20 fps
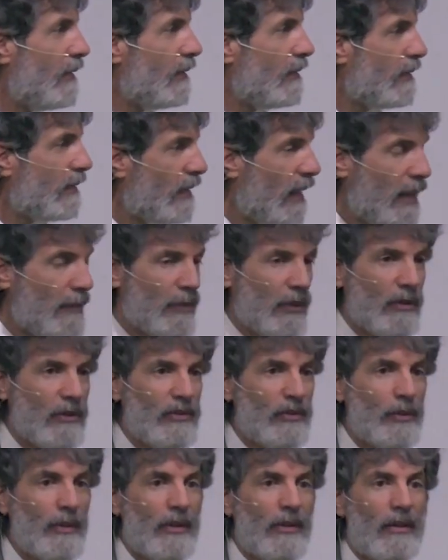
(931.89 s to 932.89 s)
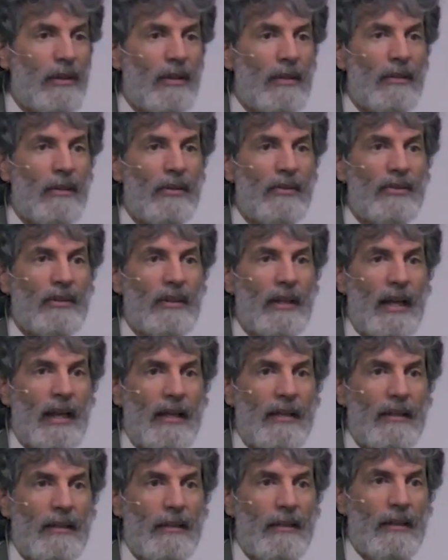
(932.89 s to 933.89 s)
in commerce with those in
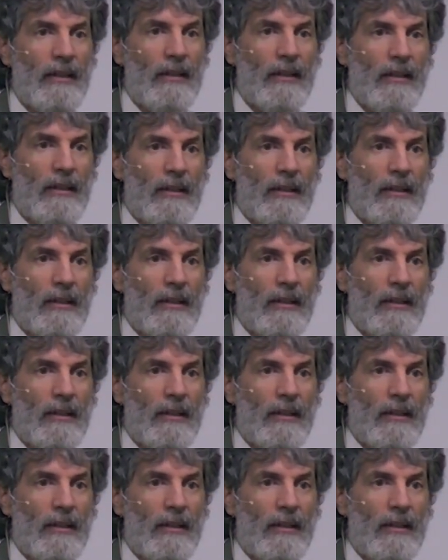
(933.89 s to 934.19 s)
Canaan,